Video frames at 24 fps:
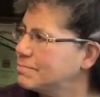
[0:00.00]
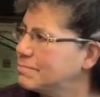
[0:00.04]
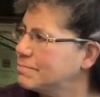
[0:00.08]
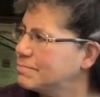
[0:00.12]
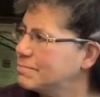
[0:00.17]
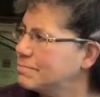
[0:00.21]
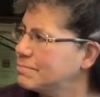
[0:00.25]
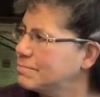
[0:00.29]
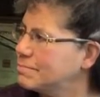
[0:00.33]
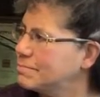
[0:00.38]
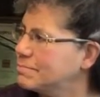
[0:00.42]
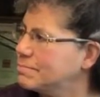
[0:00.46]

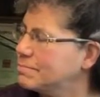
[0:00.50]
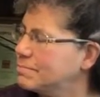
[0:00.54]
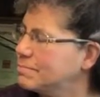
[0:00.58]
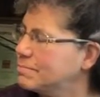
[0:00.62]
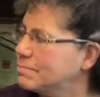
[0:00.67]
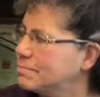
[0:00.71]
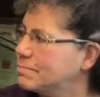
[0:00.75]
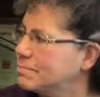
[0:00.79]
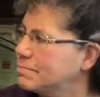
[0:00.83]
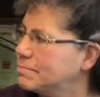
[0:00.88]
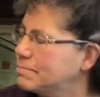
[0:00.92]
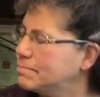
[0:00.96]

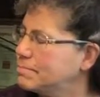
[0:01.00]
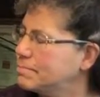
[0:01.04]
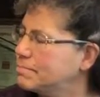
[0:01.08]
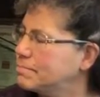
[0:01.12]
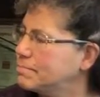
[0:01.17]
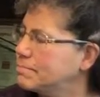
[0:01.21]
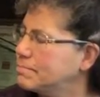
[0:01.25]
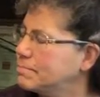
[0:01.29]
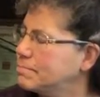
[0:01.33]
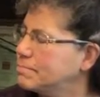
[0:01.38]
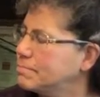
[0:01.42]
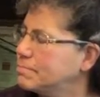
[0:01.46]

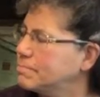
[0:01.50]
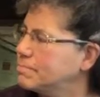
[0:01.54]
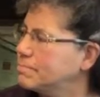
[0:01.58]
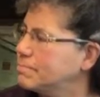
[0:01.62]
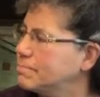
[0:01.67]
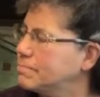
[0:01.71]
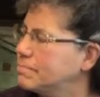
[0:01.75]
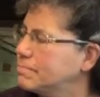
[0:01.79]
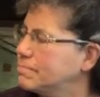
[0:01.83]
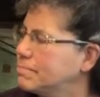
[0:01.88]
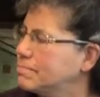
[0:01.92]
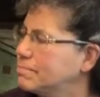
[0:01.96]

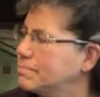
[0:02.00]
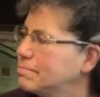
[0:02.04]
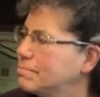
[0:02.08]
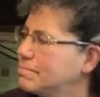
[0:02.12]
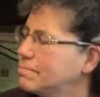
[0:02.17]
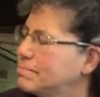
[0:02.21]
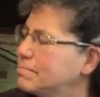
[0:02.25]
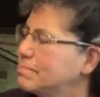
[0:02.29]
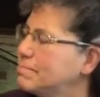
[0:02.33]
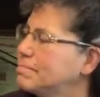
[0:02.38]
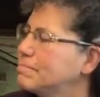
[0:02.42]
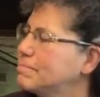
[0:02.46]

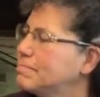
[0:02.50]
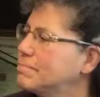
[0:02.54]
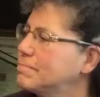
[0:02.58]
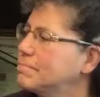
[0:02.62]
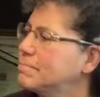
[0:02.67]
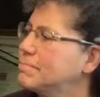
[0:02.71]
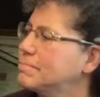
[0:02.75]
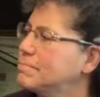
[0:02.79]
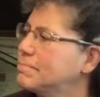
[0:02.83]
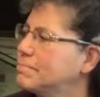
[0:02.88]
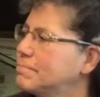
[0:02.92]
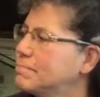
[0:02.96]

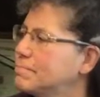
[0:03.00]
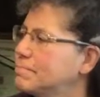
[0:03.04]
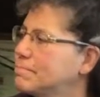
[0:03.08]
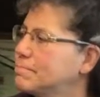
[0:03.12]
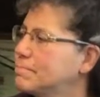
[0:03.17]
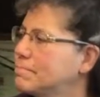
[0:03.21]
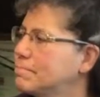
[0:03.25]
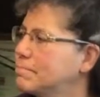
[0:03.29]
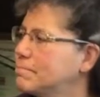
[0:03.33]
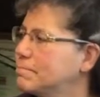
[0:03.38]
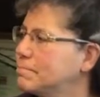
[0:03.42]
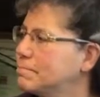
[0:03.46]

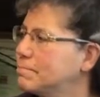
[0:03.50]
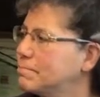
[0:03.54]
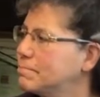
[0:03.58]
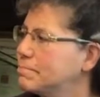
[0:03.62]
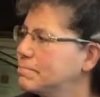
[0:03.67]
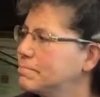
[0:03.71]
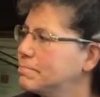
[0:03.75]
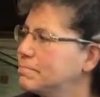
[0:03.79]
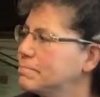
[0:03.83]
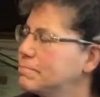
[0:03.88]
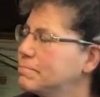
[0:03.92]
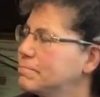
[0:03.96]

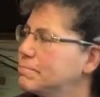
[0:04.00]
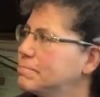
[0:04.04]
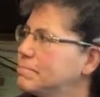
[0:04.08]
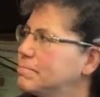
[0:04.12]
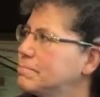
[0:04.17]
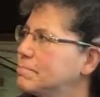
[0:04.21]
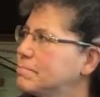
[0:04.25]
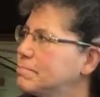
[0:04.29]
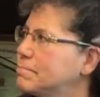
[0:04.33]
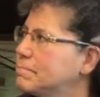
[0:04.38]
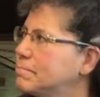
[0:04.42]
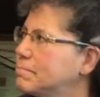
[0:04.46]

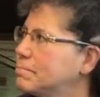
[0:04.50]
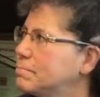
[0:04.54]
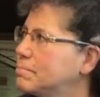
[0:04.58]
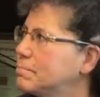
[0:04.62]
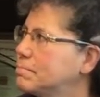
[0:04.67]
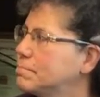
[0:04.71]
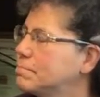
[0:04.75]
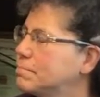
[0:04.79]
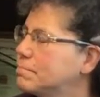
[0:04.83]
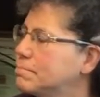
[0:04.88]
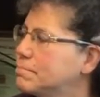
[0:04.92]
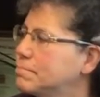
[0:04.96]

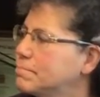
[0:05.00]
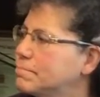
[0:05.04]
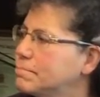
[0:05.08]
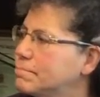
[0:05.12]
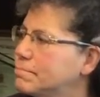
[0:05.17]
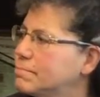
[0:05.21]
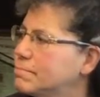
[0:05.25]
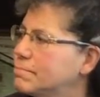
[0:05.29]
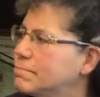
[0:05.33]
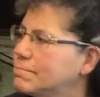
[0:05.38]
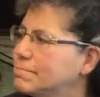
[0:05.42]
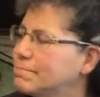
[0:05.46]

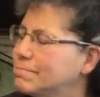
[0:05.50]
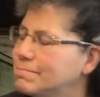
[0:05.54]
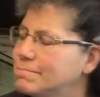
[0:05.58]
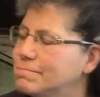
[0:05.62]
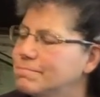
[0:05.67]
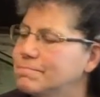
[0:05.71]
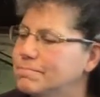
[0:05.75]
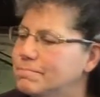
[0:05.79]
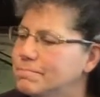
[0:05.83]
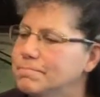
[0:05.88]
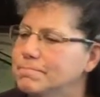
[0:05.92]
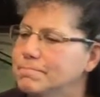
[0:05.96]

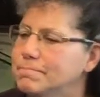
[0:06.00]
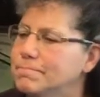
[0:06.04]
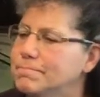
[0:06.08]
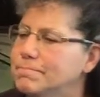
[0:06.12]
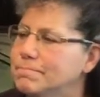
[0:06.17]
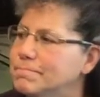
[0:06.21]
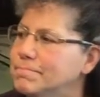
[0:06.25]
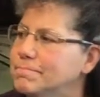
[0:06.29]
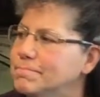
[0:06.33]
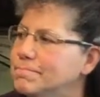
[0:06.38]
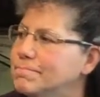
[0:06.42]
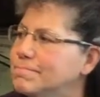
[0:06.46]

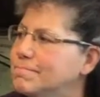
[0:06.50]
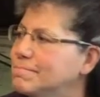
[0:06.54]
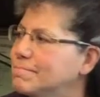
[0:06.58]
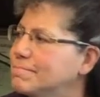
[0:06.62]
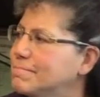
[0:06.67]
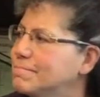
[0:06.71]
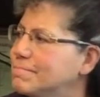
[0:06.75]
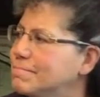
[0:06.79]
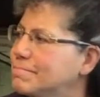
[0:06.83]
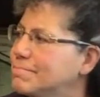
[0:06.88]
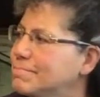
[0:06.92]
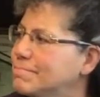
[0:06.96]

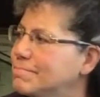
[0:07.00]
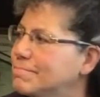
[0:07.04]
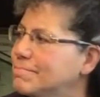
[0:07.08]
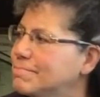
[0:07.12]
(silent)